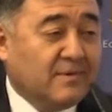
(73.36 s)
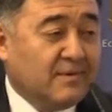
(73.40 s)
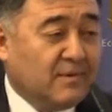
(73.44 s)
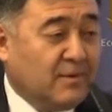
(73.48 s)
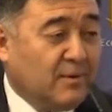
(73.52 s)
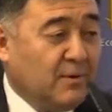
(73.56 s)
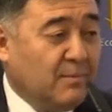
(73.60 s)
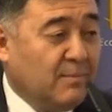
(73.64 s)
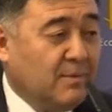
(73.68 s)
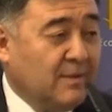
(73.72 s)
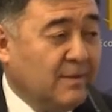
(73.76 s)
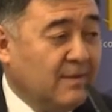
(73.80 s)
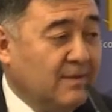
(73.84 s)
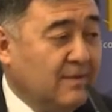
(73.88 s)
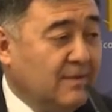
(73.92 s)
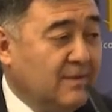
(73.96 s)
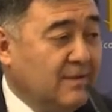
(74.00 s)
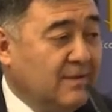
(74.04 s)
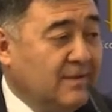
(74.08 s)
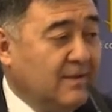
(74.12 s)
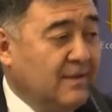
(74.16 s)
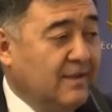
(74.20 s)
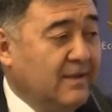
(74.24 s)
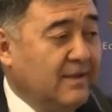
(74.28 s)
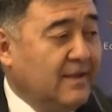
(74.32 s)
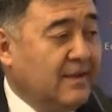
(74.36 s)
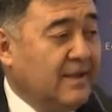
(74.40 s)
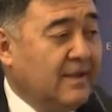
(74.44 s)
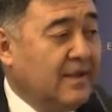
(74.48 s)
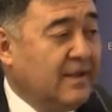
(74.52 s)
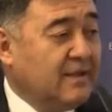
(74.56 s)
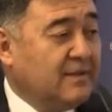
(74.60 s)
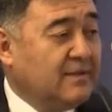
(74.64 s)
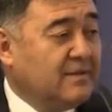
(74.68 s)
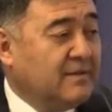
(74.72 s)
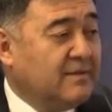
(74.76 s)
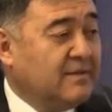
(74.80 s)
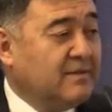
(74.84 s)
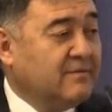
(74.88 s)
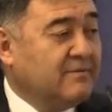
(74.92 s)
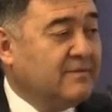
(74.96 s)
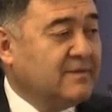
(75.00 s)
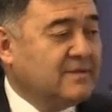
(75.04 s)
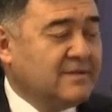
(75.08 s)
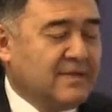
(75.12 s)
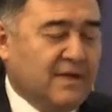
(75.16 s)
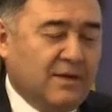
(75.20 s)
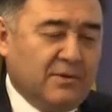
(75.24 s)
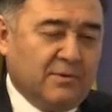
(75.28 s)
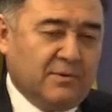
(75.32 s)
global, and
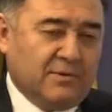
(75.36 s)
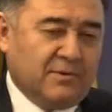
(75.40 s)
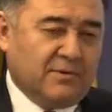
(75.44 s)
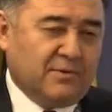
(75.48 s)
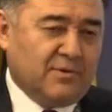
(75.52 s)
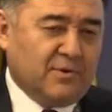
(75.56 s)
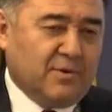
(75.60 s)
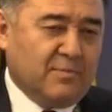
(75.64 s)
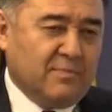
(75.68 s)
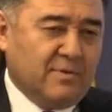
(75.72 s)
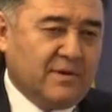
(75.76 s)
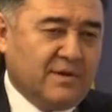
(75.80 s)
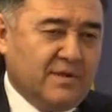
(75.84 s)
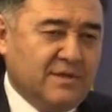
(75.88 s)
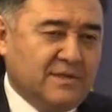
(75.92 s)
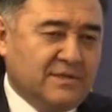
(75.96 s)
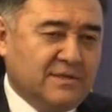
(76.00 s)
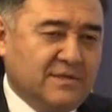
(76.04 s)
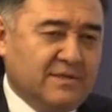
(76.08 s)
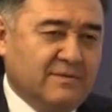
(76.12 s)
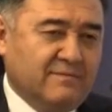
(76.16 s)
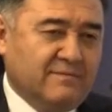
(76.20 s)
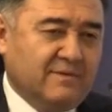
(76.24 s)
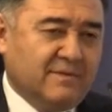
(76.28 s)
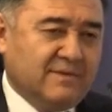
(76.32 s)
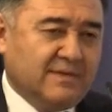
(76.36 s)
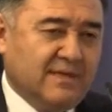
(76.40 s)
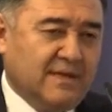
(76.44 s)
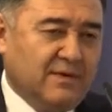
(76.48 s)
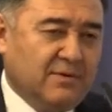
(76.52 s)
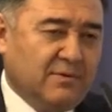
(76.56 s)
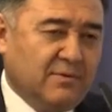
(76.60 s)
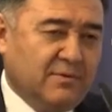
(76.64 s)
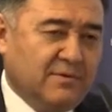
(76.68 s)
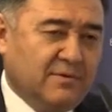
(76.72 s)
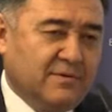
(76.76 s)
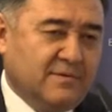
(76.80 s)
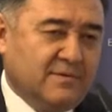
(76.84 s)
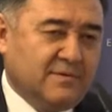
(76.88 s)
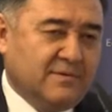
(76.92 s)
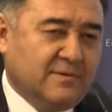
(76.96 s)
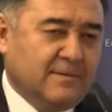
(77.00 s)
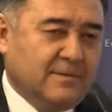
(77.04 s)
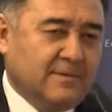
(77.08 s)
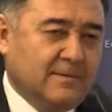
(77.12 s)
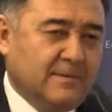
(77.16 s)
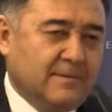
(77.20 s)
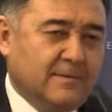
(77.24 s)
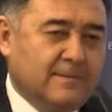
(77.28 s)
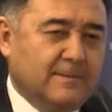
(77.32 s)
without cooperation, without
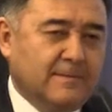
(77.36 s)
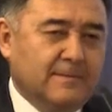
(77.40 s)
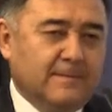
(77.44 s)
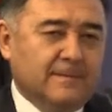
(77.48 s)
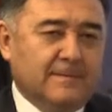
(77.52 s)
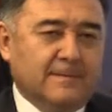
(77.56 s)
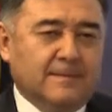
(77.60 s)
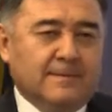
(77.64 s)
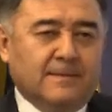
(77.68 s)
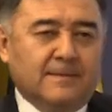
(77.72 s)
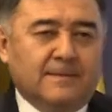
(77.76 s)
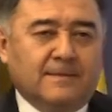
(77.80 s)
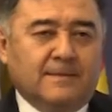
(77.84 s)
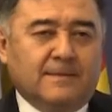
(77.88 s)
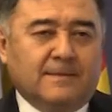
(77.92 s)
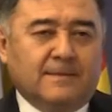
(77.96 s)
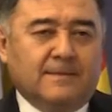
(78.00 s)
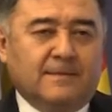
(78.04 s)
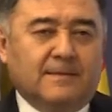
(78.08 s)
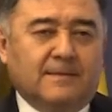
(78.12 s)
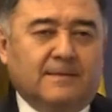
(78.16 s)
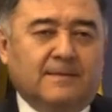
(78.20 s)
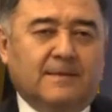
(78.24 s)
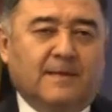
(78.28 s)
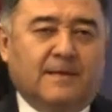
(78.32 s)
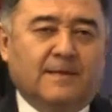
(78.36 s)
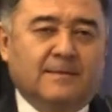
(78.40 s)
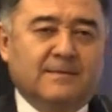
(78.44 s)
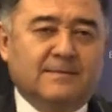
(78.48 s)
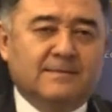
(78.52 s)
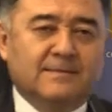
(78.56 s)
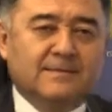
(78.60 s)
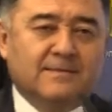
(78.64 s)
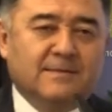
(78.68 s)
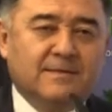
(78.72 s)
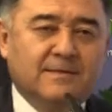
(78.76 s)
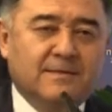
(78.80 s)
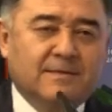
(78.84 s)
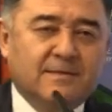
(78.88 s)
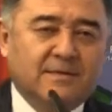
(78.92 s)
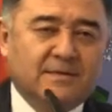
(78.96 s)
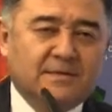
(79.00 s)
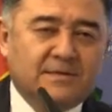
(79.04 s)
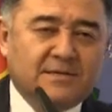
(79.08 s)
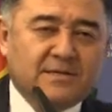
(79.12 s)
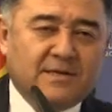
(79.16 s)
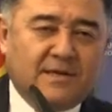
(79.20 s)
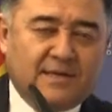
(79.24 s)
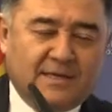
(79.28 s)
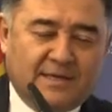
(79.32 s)
understanding
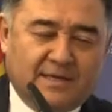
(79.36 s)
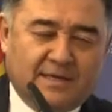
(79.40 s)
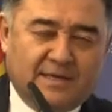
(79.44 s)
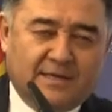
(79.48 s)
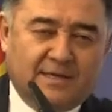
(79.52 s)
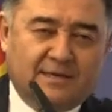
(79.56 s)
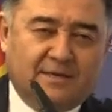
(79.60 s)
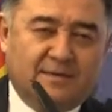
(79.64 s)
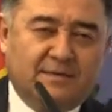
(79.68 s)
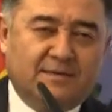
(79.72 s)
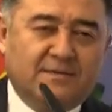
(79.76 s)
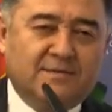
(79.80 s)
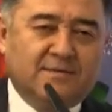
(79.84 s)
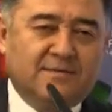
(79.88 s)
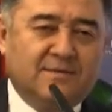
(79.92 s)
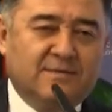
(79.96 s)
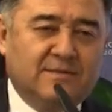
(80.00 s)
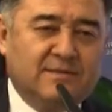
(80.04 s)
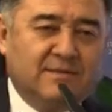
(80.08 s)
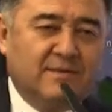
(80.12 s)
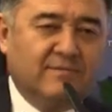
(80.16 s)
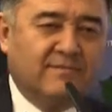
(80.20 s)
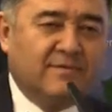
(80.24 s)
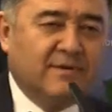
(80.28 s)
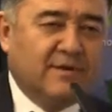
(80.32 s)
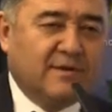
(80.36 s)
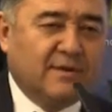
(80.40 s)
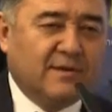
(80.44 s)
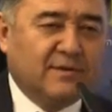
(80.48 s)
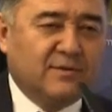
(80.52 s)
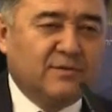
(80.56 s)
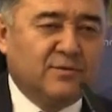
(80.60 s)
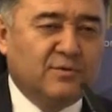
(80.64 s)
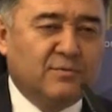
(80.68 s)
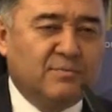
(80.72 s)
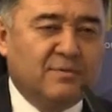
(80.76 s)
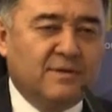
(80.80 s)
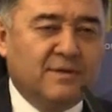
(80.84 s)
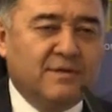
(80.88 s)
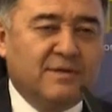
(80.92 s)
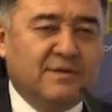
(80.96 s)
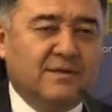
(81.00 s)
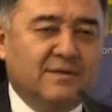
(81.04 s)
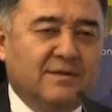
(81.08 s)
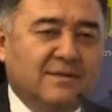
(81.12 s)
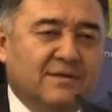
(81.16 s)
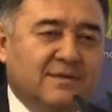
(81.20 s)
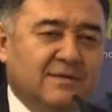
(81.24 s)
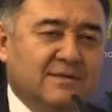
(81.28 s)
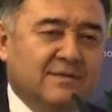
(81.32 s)
each other, it's difficult to be
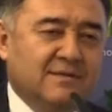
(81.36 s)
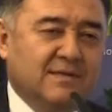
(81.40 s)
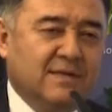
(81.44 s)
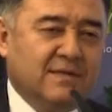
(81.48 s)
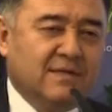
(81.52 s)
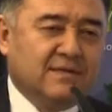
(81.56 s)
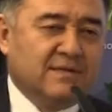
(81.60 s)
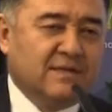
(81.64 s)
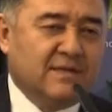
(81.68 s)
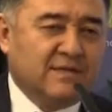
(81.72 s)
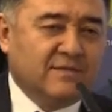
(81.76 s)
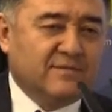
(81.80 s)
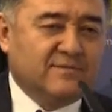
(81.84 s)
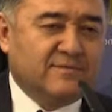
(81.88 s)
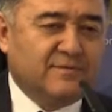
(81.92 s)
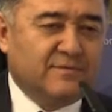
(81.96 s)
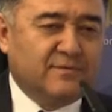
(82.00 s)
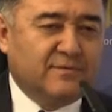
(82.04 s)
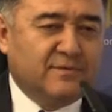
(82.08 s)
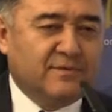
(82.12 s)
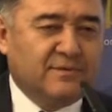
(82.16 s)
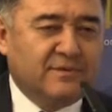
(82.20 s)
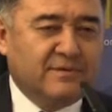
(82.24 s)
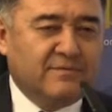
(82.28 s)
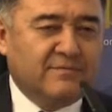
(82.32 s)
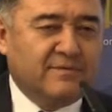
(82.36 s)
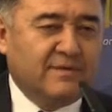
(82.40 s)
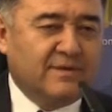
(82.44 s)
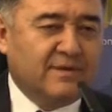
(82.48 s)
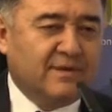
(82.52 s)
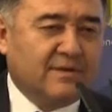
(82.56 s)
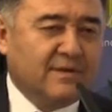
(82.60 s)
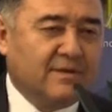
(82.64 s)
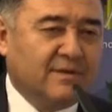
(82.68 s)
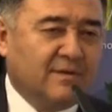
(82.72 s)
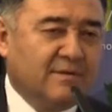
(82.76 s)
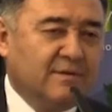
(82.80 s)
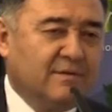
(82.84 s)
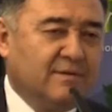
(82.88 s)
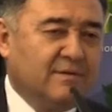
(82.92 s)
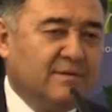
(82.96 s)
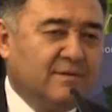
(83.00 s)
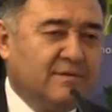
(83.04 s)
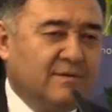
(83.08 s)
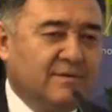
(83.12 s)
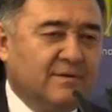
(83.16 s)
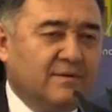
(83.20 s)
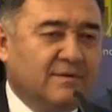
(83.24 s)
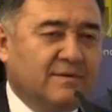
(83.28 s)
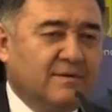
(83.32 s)
successful, difficult
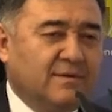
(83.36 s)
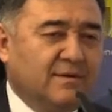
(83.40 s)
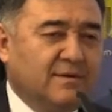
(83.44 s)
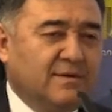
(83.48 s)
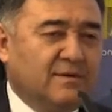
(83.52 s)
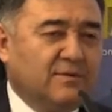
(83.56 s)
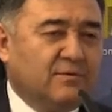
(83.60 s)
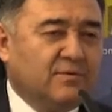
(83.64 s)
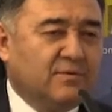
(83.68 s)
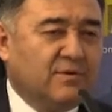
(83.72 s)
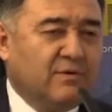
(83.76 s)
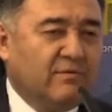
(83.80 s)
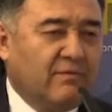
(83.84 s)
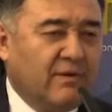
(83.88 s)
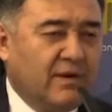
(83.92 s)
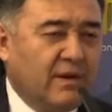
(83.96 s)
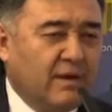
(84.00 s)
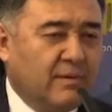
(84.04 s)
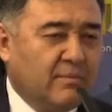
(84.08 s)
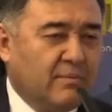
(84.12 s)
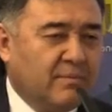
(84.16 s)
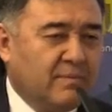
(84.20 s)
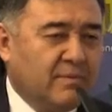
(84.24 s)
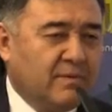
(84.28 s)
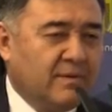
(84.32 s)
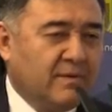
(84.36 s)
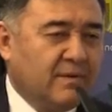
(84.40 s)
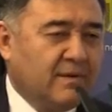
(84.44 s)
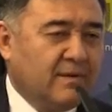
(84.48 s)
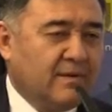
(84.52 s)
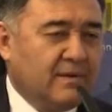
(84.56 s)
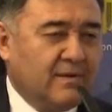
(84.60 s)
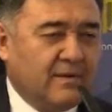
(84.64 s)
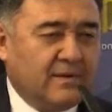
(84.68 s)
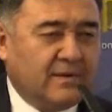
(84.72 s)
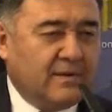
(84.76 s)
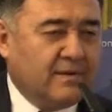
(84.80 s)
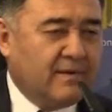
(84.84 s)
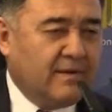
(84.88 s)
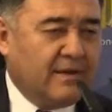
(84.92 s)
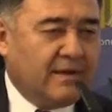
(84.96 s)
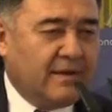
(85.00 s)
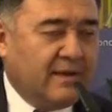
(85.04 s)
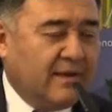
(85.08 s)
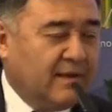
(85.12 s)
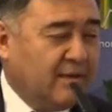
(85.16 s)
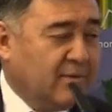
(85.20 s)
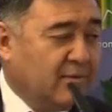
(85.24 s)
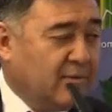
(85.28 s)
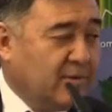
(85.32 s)
to develop
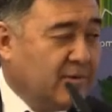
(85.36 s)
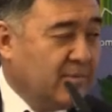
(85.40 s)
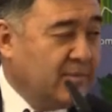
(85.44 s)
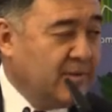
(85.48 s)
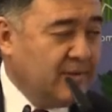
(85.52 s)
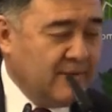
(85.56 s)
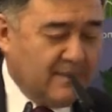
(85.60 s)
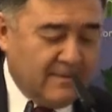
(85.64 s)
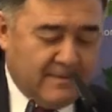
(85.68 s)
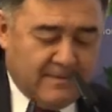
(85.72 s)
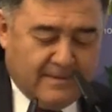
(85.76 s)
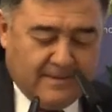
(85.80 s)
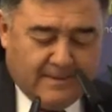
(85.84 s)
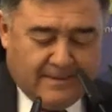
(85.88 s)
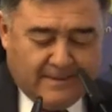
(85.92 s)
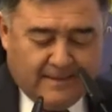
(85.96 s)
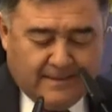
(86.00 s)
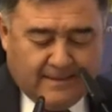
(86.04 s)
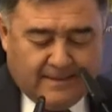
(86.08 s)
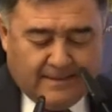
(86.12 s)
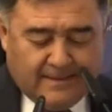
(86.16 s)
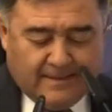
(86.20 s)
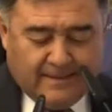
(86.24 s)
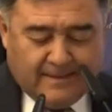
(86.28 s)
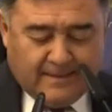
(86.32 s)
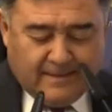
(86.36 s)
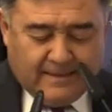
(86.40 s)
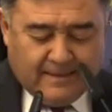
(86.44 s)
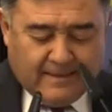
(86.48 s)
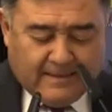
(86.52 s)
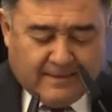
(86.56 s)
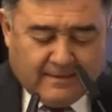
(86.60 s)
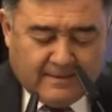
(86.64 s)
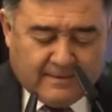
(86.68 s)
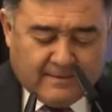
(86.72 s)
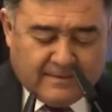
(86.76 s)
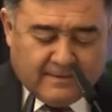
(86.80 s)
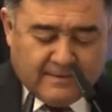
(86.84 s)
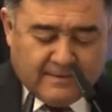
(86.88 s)
any economy. And